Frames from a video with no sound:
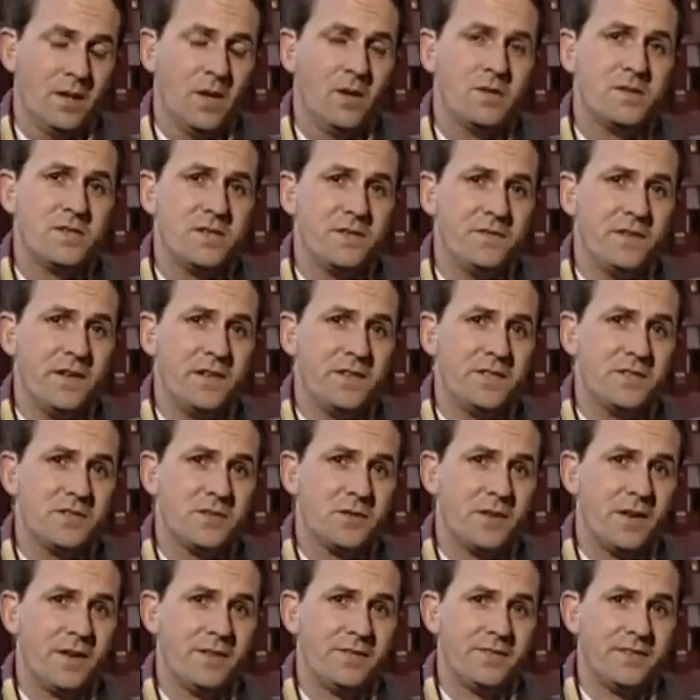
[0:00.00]
lots of
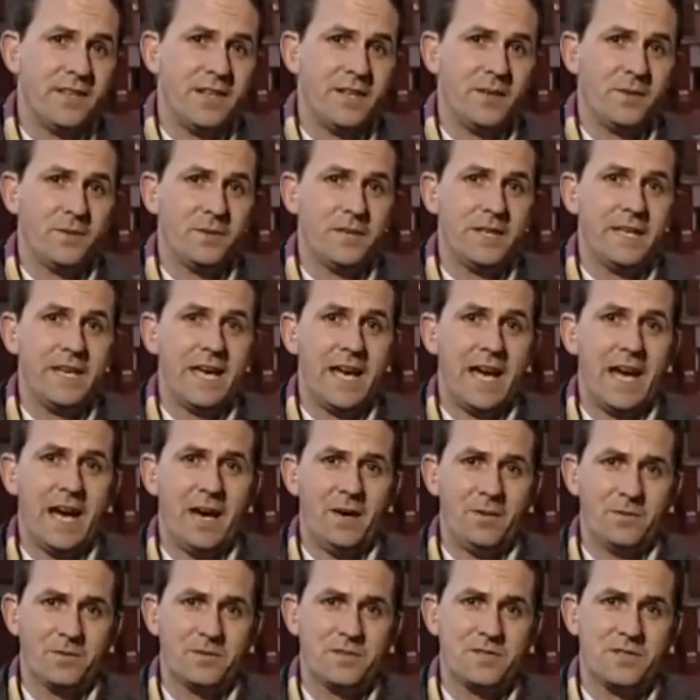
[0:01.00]
interest then on the
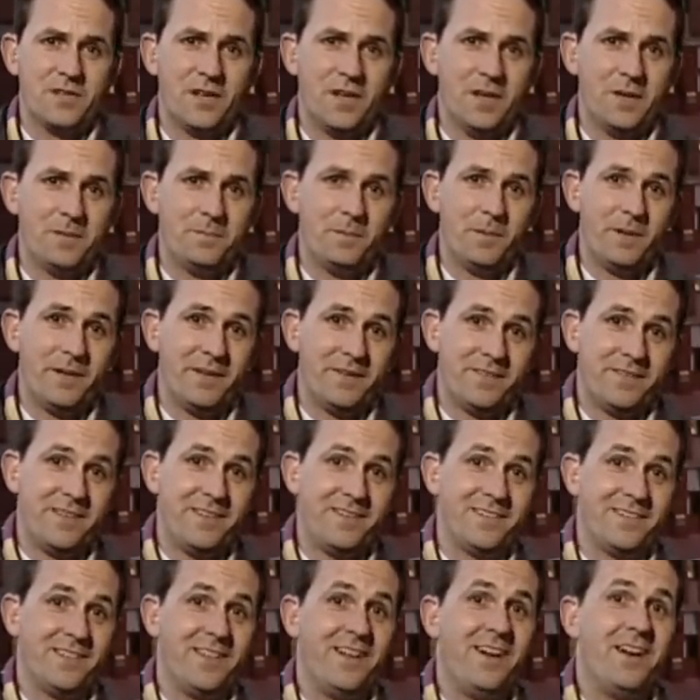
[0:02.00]
outside, but it's
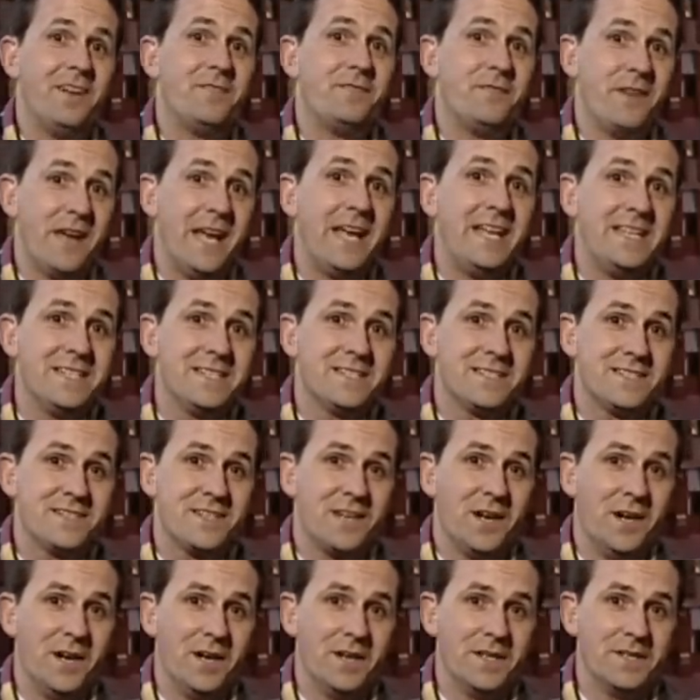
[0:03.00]
his life
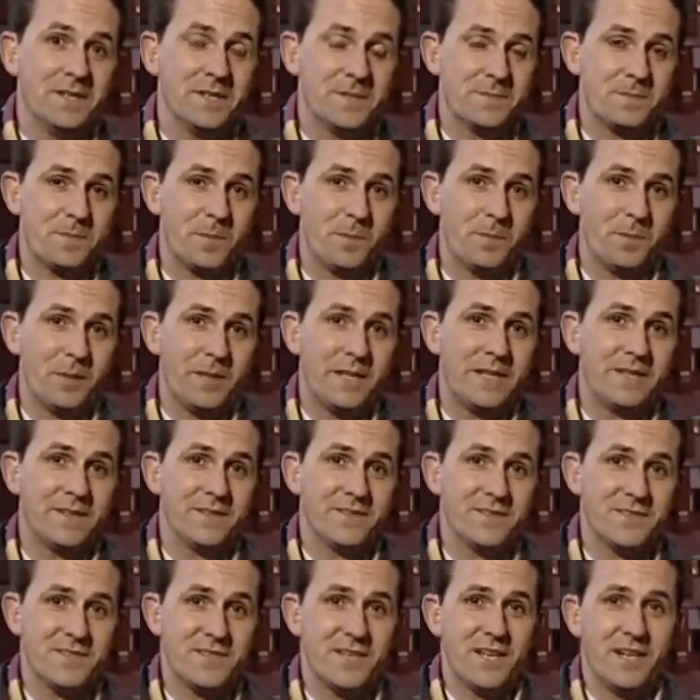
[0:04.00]
inside that's probably
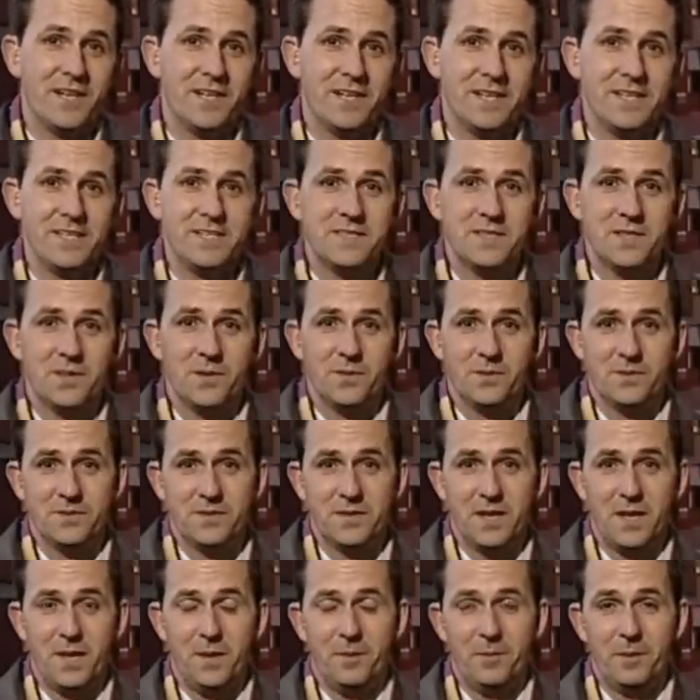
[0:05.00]
concerning
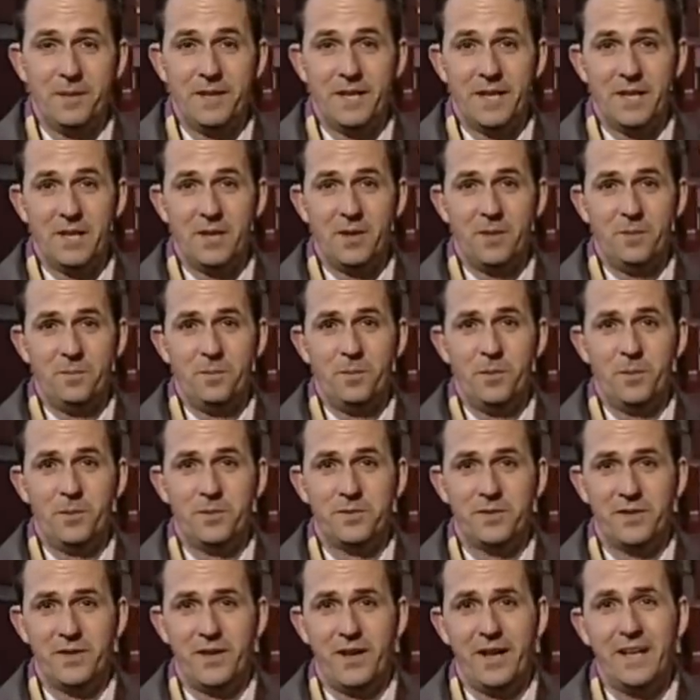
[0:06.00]
John Darwin a lot
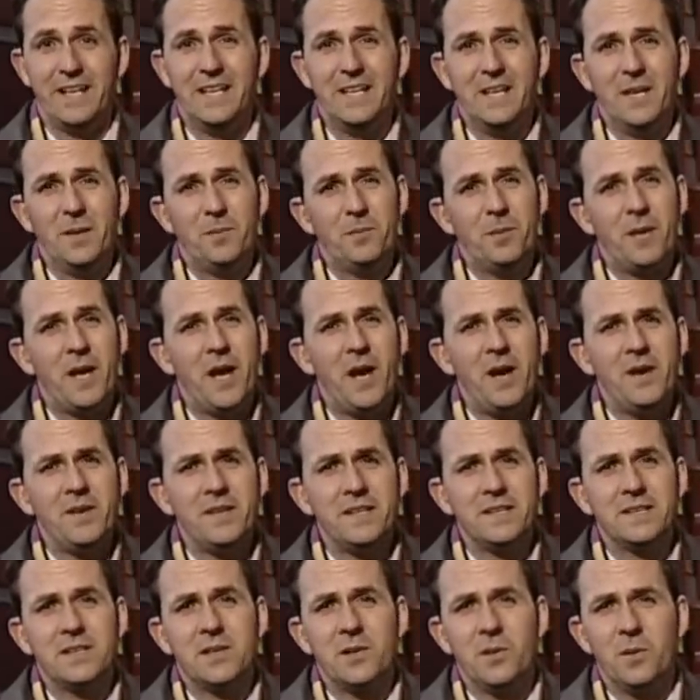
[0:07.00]
more tonight. We
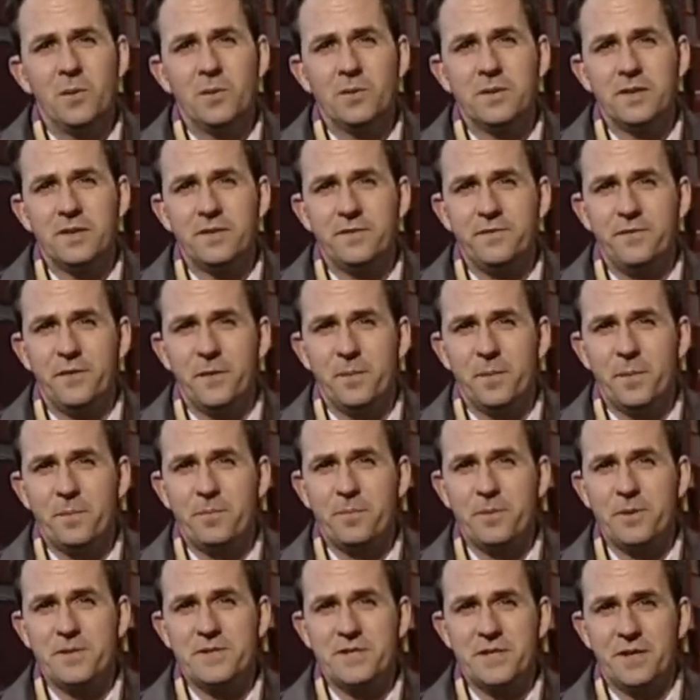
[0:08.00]
heard in court that the former
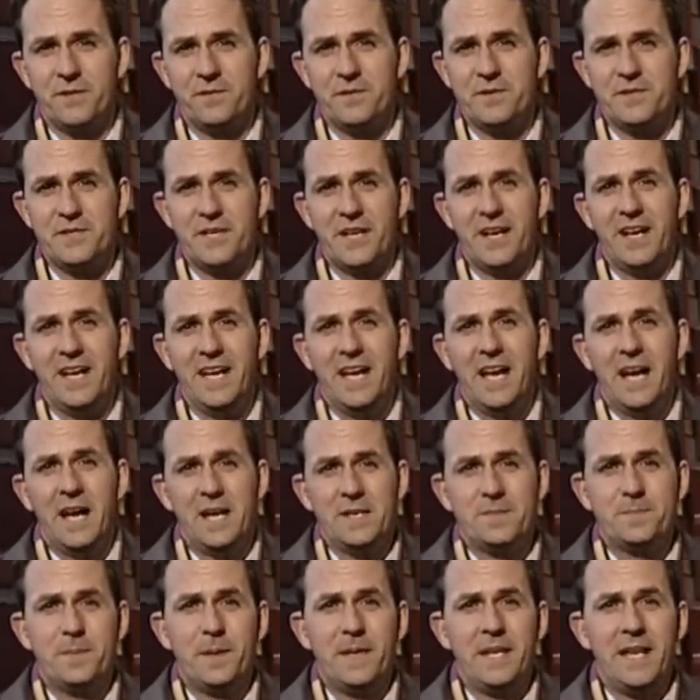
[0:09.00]
prison officer
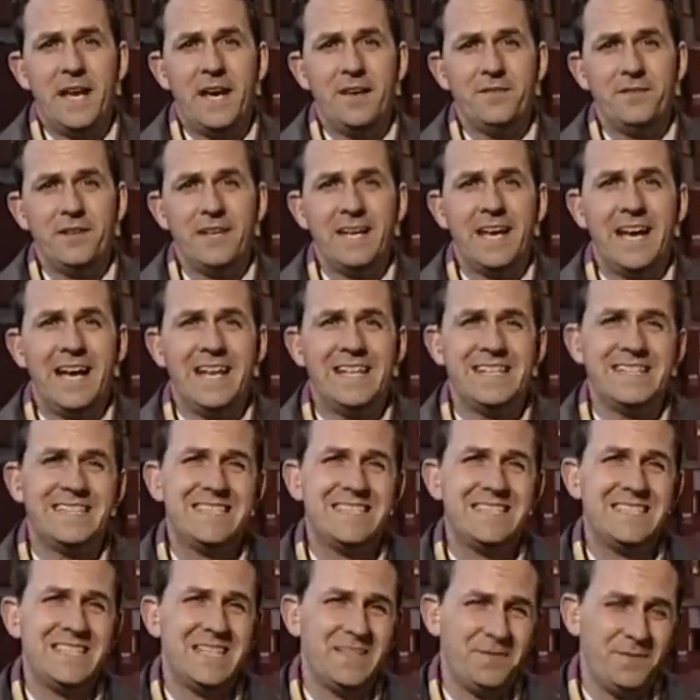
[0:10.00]
has been having a
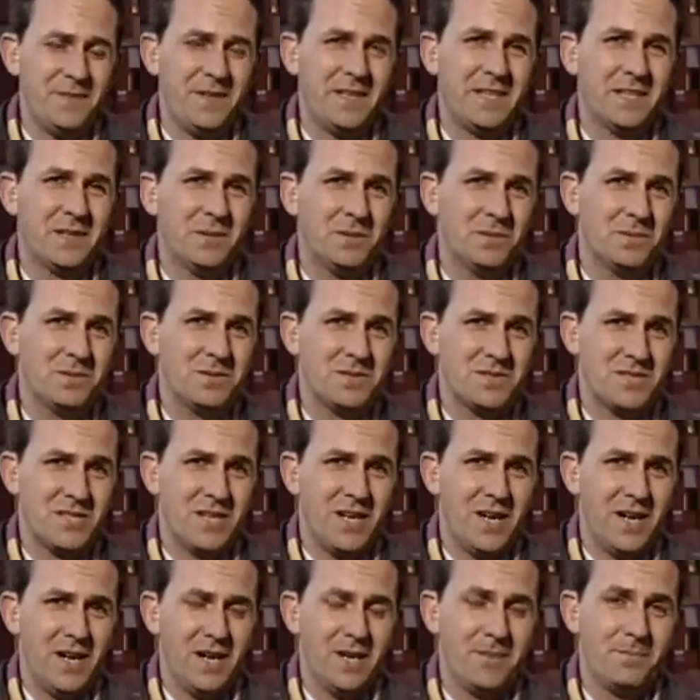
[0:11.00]
difficult
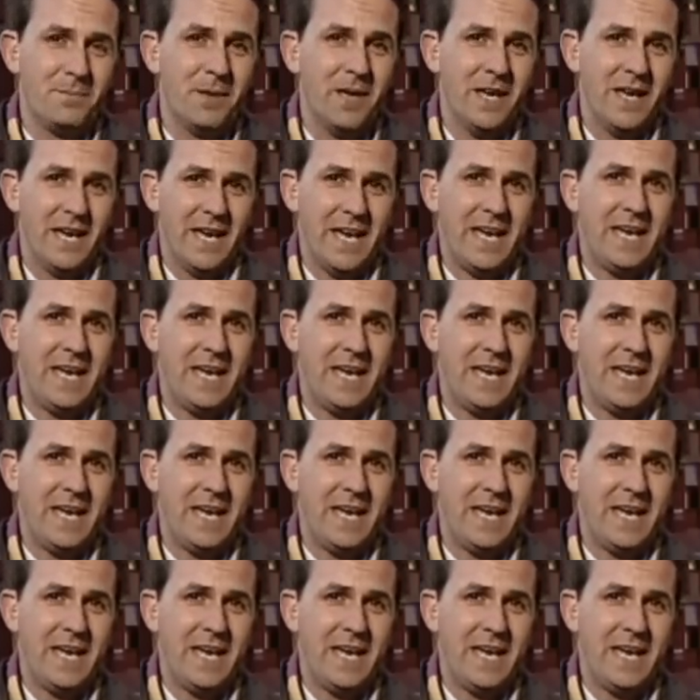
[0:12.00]
time